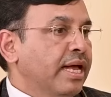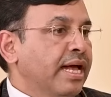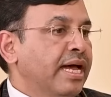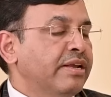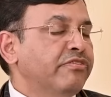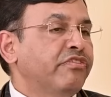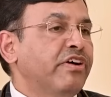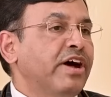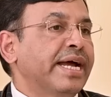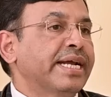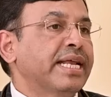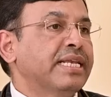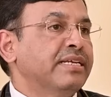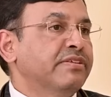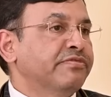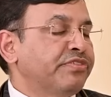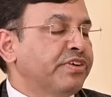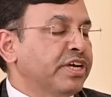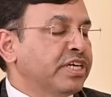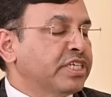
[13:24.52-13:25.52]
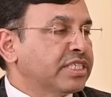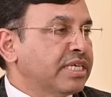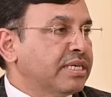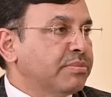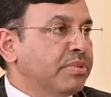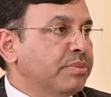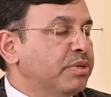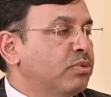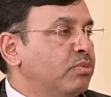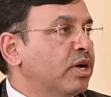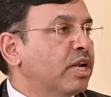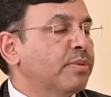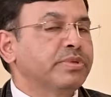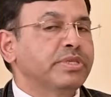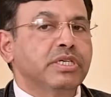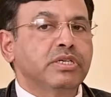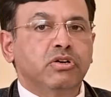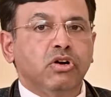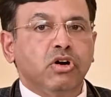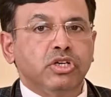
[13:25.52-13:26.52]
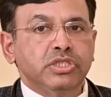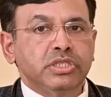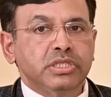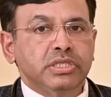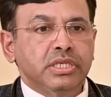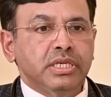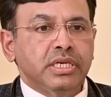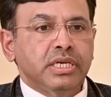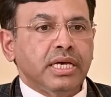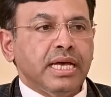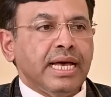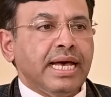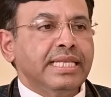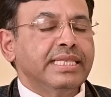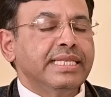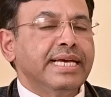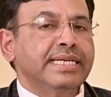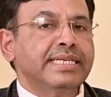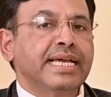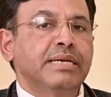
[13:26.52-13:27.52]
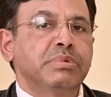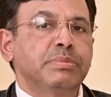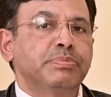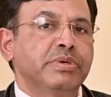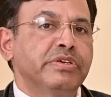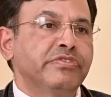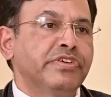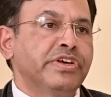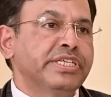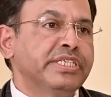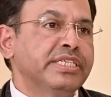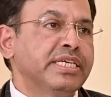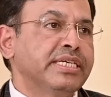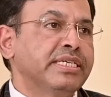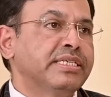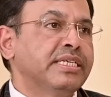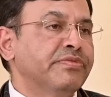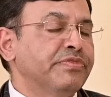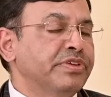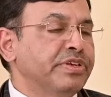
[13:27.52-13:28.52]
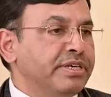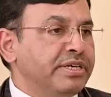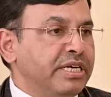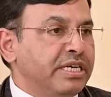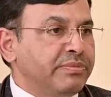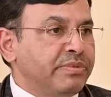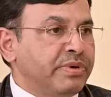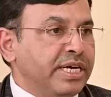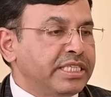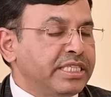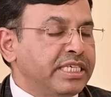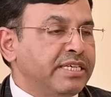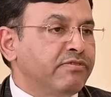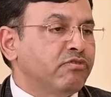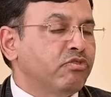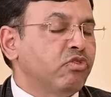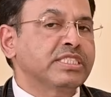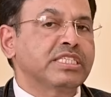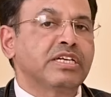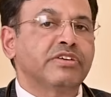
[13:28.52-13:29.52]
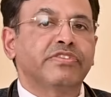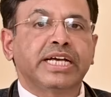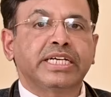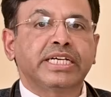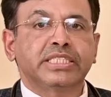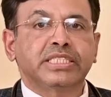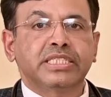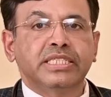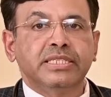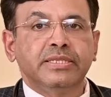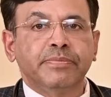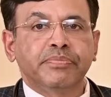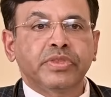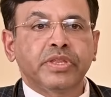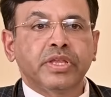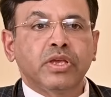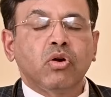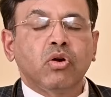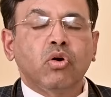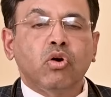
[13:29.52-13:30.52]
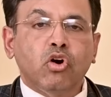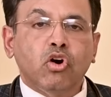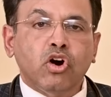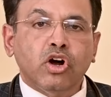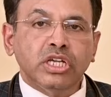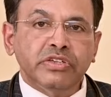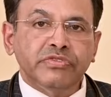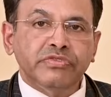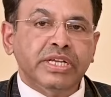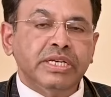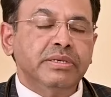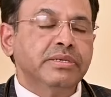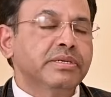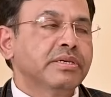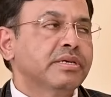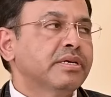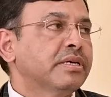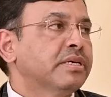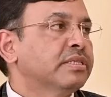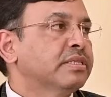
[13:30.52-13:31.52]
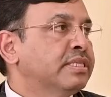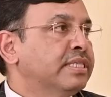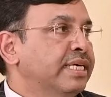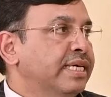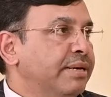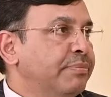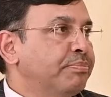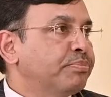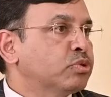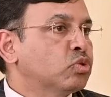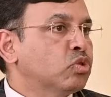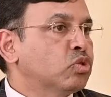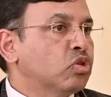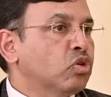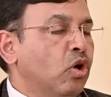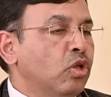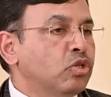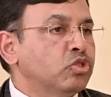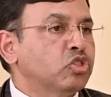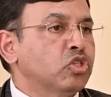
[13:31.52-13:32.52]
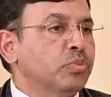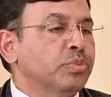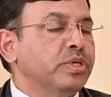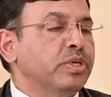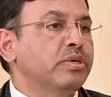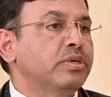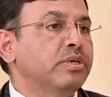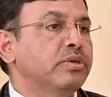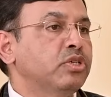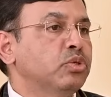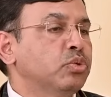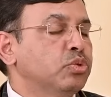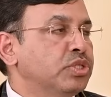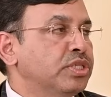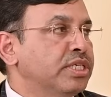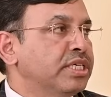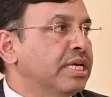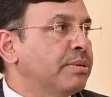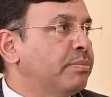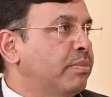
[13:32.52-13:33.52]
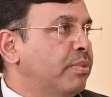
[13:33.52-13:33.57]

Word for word: And viral infection may be one of the cause and that can be prevented definitely by the influenza vaccine or even they should also be using a